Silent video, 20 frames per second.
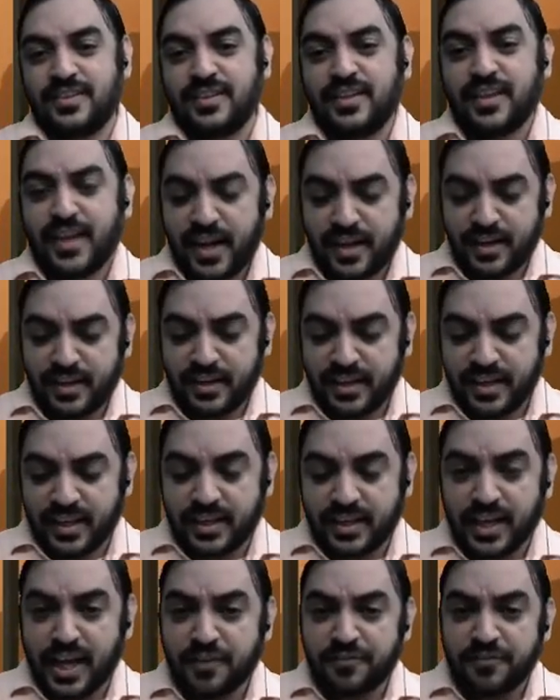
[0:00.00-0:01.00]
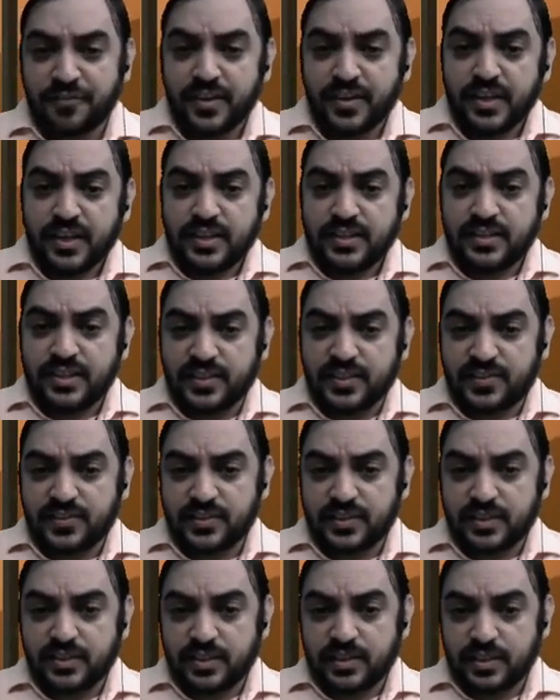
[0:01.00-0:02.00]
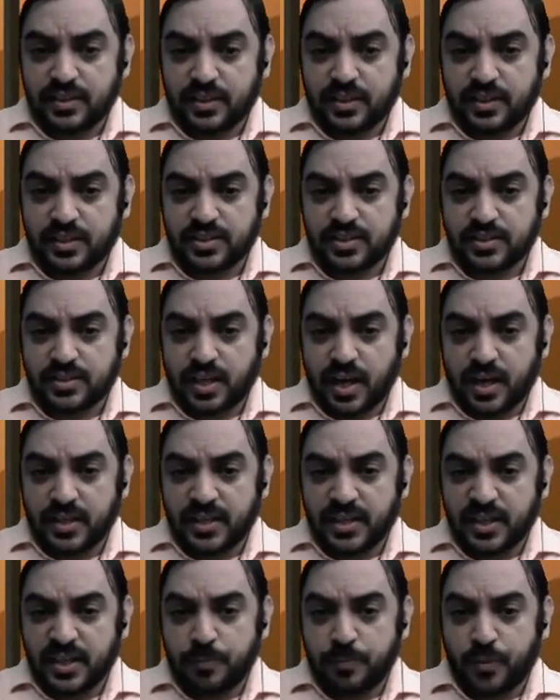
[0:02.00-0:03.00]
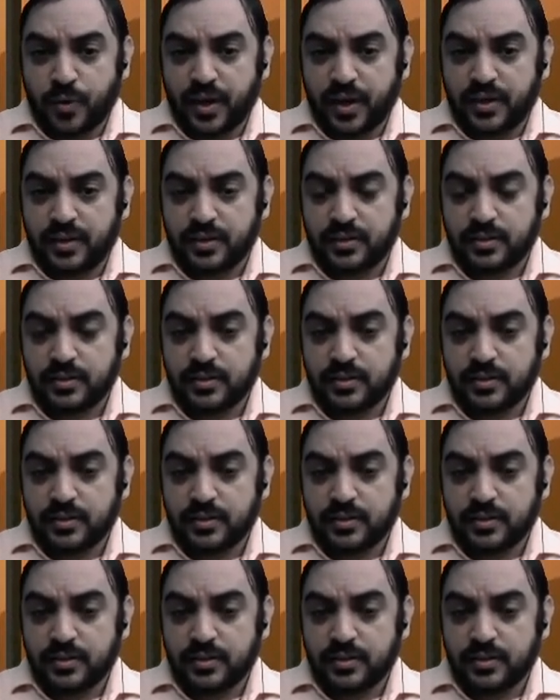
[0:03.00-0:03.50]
And in a graph, this starting point